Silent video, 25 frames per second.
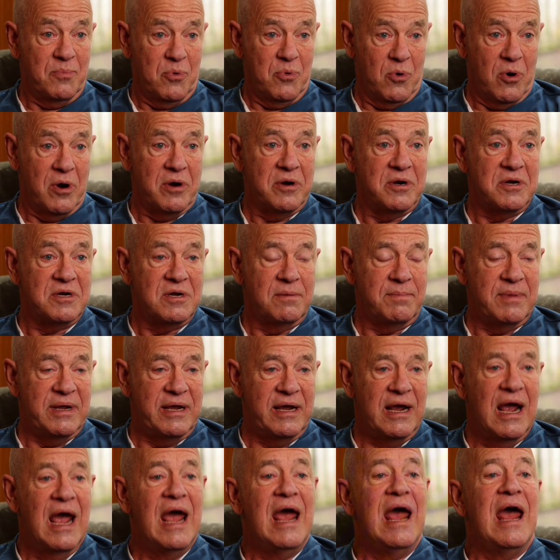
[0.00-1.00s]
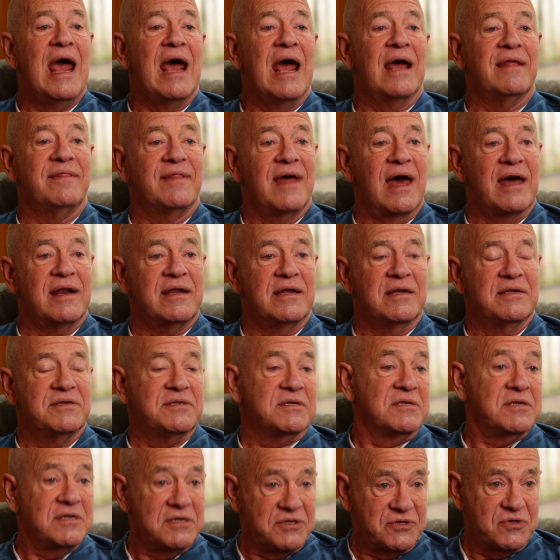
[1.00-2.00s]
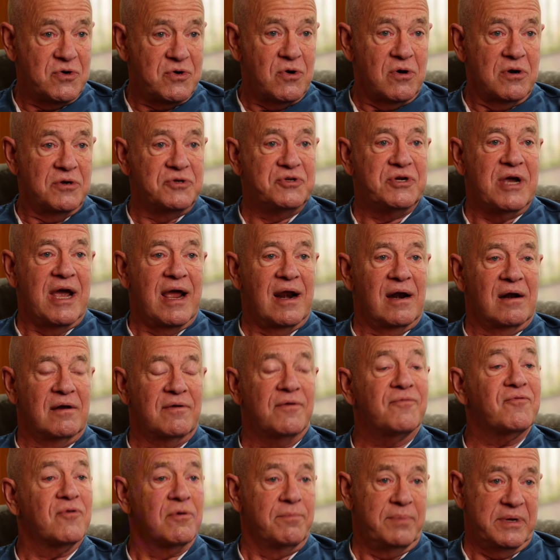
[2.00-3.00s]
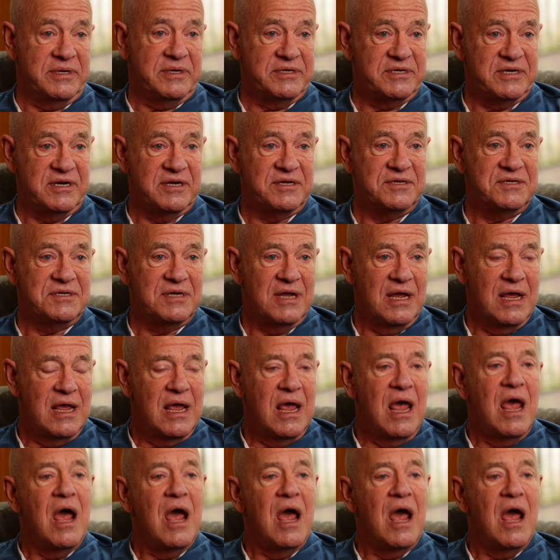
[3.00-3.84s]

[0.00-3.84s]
important to me, and that is a Discord channel for business.